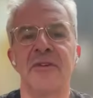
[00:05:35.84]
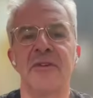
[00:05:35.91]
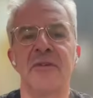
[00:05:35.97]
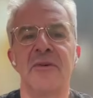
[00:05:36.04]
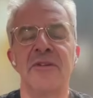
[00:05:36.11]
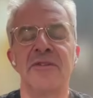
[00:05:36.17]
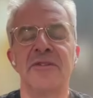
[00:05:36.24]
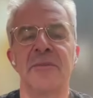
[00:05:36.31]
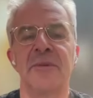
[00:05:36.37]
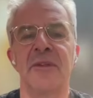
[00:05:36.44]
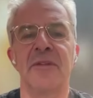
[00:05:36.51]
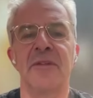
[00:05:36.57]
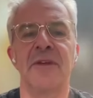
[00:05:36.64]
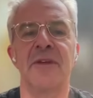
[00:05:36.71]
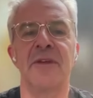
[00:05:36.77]
and doing some of
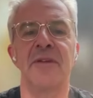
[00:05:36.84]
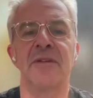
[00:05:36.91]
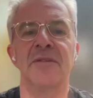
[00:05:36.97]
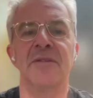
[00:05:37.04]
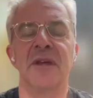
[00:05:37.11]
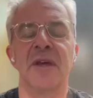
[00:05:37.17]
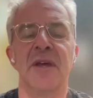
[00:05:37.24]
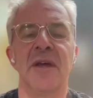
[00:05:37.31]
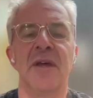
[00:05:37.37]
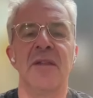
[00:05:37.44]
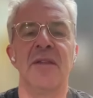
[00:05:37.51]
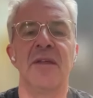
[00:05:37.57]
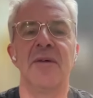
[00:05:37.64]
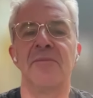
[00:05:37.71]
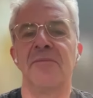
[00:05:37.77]
the things
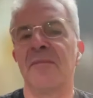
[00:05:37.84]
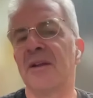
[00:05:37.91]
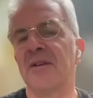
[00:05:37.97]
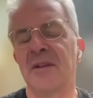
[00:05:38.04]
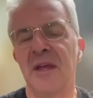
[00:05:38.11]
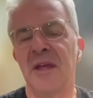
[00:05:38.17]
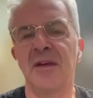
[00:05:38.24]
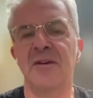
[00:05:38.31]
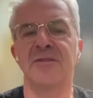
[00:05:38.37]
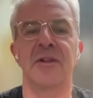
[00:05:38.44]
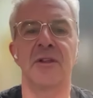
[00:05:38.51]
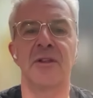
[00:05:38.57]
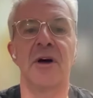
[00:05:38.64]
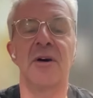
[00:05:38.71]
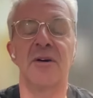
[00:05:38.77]
that might take us
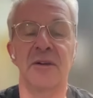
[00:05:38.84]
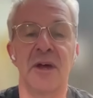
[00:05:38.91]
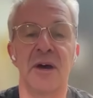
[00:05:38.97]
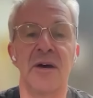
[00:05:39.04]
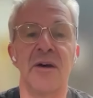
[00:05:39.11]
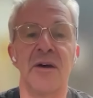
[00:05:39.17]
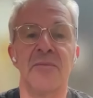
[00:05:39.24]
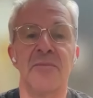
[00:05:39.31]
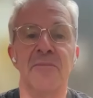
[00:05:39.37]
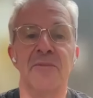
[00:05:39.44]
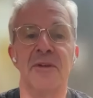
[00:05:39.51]
a long time